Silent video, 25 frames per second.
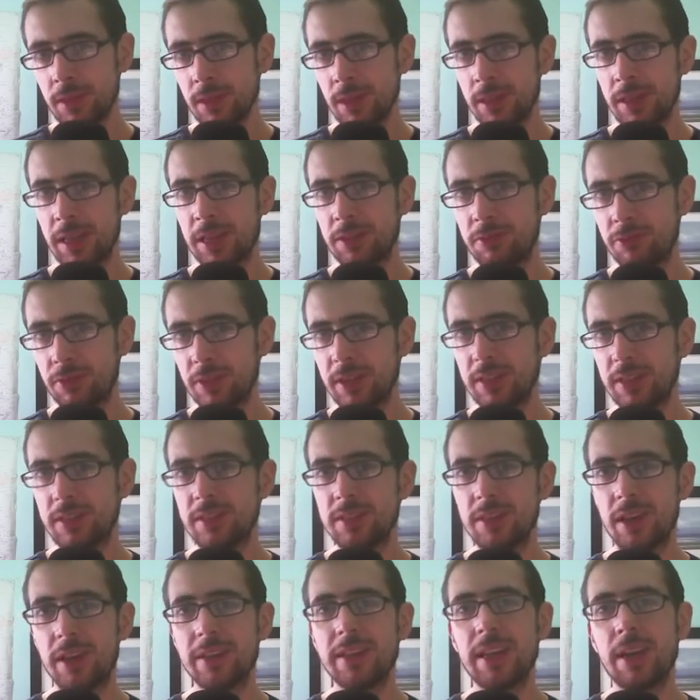That's
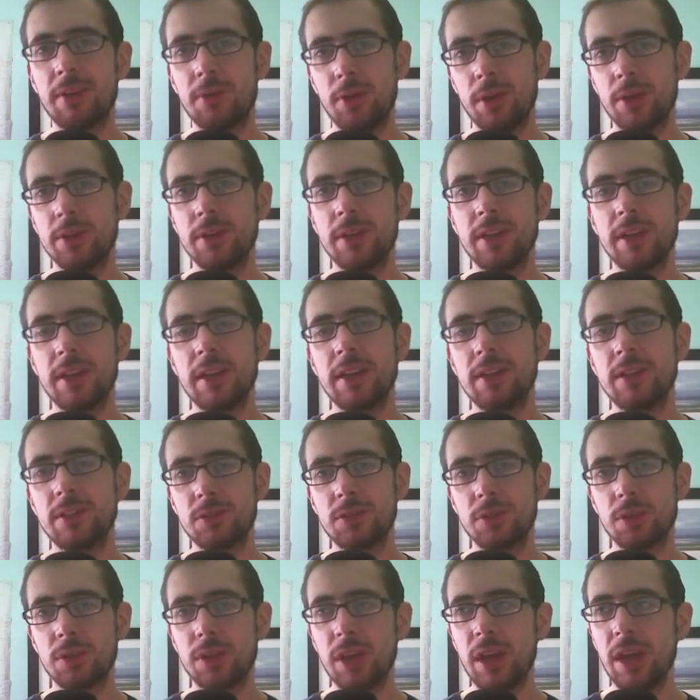releases I downloaded and
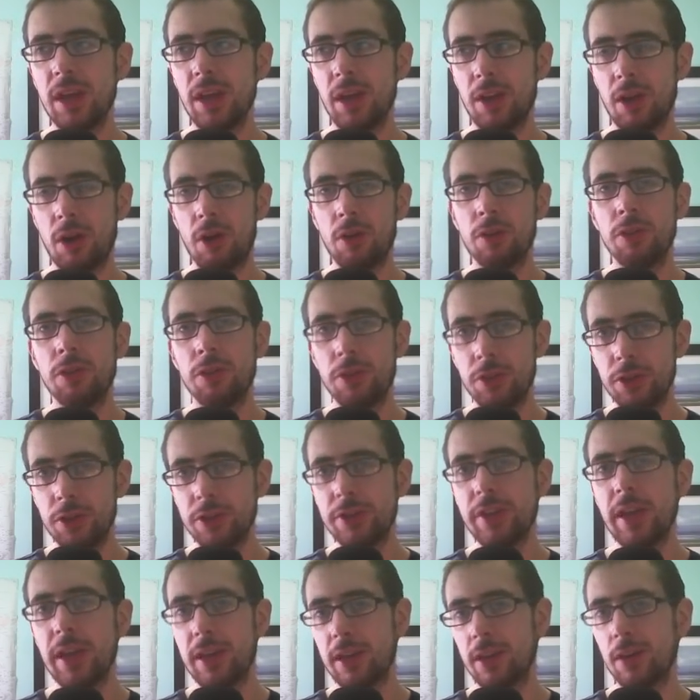installed on the
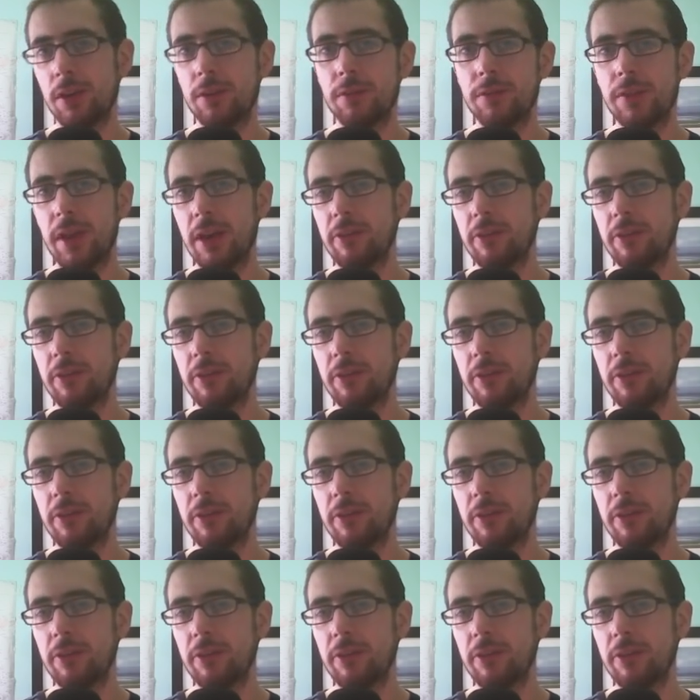day of their